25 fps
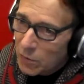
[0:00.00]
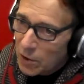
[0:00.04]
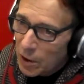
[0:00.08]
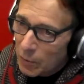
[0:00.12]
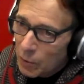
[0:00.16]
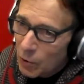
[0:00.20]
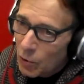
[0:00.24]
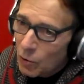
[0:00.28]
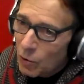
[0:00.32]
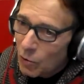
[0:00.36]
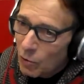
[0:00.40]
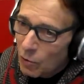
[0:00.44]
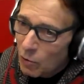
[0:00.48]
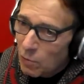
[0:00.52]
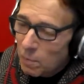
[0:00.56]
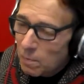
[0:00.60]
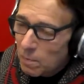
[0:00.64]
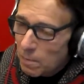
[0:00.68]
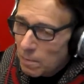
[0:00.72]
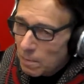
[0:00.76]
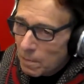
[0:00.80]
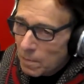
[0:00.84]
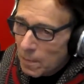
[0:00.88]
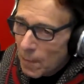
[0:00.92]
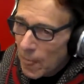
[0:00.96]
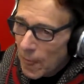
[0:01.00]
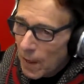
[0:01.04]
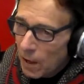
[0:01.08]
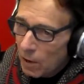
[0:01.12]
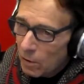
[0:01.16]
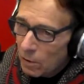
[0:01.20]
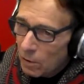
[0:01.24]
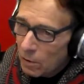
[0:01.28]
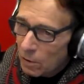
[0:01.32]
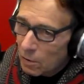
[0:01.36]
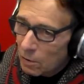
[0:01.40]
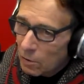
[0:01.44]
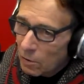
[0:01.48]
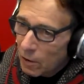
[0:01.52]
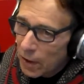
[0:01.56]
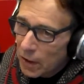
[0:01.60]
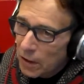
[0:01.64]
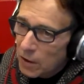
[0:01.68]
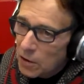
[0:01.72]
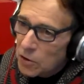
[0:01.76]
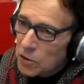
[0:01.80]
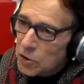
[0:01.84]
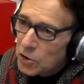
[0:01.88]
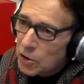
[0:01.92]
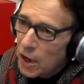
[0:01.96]
Typical
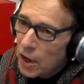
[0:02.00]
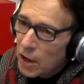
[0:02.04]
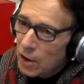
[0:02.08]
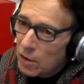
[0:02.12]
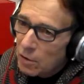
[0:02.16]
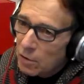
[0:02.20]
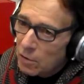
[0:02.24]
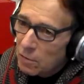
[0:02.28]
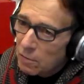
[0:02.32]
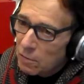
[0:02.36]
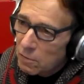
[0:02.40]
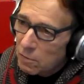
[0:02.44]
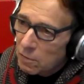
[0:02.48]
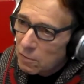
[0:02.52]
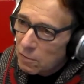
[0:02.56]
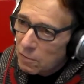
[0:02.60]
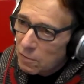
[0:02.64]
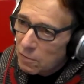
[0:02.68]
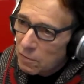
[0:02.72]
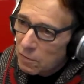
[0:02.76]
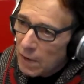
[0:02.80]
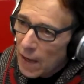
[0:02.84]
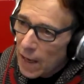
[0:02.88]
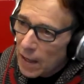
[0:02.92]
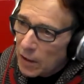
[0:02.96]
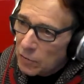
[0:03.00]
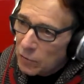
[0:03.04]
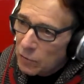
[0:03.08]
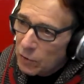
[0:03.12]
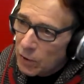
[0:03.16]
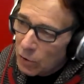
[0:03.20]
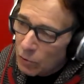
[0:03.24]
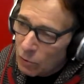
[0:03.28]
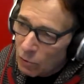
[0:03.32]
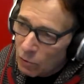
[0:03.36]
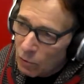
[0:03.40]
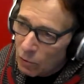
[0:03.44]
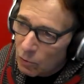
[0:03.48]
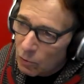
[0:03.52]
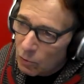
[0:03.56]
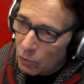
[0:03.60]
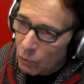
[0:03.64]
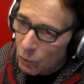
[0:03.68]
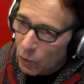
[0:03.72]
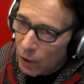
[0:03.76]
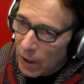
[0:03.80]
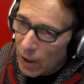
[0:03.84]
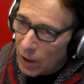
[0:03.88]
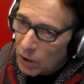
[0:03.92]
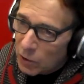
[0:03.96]
light inside a factory or a
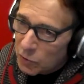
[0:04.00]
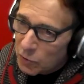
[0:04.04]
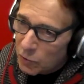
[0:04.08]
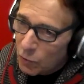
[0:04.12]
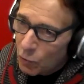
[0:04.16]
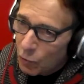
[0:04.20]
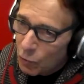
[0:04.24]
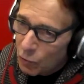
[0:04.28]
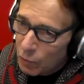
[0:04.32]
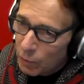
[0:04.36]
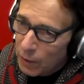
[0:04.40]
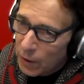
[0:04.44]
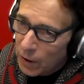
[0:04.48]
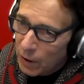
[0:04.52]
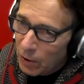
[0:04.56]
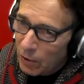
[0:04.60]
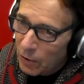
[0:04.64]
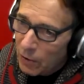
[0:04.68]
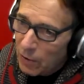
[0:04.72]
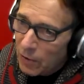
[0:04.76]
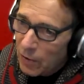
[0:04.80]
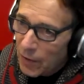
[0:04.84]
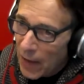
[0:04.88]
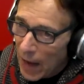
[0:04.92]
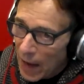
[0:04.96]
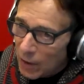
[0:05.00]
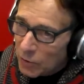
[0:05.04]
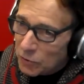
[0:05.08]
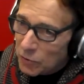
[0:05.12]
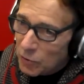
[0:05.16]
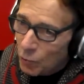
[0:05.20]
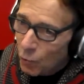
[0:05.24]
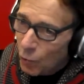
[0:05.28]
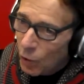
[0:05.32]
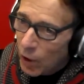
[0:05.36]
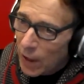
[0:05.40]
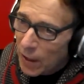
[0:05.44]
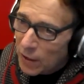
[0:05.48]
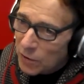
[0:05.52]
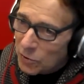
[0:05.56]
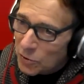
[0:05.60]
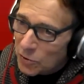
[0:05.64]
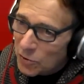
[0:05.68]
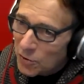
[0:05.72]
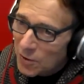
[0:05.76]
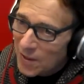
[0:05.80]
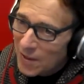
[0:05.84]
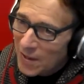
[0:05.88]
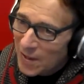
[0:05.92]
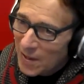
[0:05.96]
warehouse floor will be 1,000
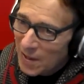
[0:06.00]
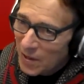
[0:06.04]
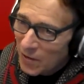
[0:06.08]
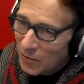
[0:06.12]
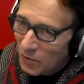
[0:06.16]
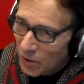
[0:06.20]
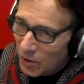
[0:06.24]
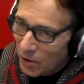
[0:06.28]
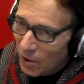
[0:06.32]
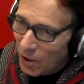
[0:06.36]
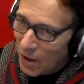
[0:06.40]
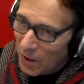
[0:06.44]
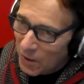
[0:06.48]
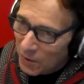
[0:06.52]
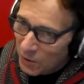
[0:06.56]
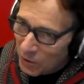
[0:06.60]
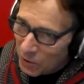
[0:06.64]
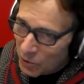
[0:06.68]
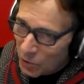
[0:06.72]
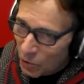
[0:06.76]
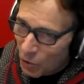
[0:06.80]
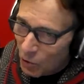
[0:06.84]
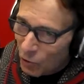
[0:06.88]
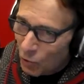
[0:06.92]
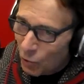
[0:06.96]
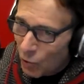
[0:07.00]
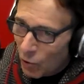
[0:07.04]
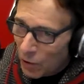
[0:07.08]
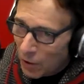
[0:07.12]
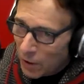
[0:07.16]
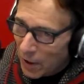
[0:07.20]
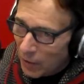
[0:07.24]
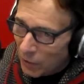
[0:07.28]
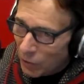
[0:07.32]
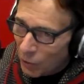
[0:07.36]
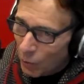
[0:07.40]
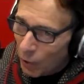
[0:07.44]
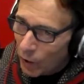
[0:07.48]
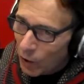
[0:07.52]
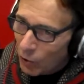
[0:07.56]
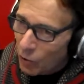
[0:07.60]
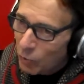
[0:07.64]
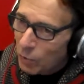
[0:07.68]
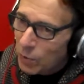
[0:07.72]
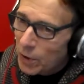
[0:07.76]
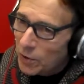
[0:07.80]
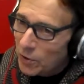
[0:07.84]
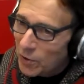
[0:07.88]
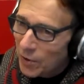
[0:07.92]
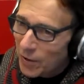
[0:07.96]
watts. The kind you turn on, you have to wait a
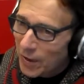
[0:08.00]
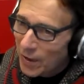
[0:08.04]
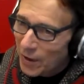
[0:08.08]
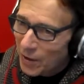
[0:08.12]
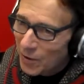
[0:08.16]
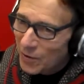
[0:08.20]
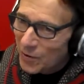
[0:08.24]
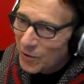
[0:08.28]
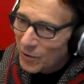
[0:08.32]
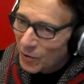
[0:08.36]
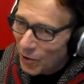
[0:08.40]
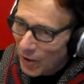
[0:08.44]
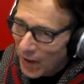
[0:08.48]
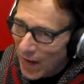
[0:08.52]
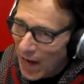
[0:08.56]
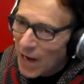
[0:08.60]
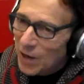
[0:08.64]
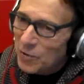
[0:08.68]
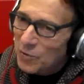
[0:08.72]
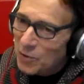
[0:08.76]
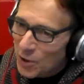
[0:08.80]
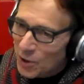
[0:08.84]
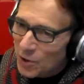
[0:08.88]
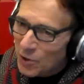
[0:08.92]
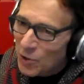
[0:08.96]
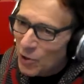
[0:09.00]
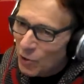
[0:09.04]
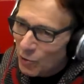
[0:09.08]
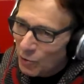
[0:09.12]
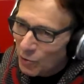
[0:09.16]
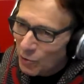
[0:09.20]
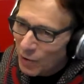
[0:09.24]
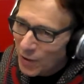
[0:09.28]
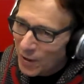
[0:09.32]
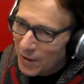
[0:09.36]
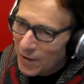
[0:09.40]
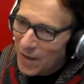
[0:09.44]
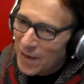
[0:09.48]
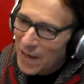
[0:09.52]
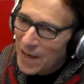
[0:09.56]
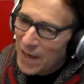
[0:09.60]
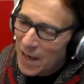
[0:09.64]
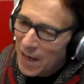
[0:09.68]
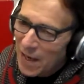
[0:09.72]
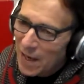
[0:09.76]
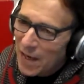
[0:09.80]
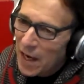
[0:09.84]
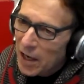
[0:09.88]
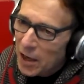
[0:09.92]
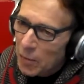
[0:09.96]
little bit till they actually turn on.
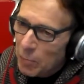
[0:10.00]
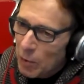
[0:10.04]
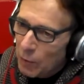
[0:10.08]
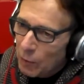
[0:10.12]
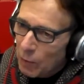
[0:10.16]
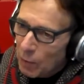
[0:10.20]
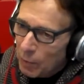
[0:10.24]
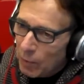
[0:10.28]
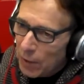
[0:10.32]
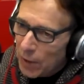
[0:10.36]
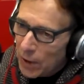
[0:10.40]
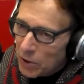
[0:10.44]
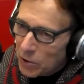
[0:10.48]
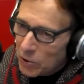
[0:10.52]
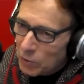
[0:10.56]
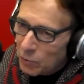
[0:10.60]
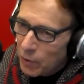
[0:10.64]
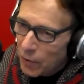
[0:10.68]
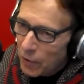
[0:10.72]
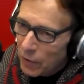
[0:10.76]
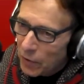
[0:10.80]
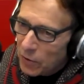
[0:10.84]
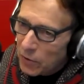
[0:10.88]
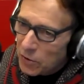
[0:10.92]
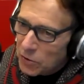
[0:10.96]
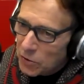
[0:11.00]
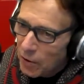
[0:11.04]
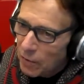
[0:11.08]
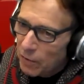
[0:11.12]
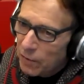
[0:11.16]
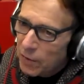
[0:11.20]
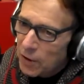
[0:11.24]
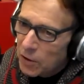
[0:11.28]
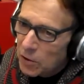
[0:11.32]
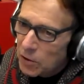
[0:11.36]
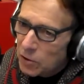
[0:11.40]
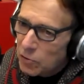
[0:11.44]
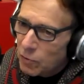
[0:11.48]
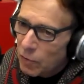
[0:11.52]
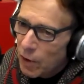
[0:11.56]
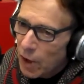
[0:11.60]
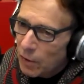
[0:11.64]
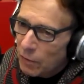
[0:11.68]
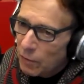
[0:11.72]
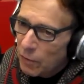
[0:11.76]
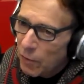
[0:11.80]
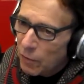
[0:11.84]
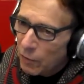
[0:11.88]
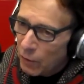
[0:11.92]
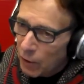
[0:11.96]
And that can be replaced with something that's
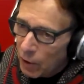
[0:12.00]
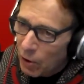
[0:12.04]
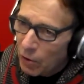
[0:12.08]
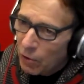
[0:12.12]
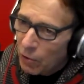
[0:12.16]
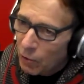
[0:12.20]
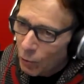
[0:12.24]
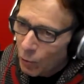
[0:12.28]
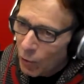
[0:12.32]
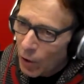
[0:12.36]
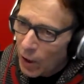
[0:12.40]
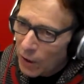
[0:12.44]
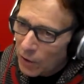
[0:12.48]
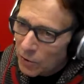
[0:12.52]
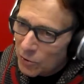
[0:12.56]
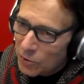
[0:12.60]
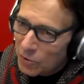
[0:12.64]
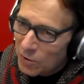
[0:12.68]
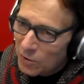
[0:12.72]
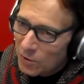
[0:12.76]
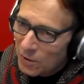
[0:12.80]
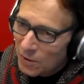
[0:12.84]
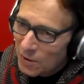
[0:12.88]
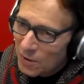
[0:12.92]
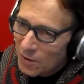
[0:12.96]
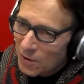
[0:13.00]
around 300 watts.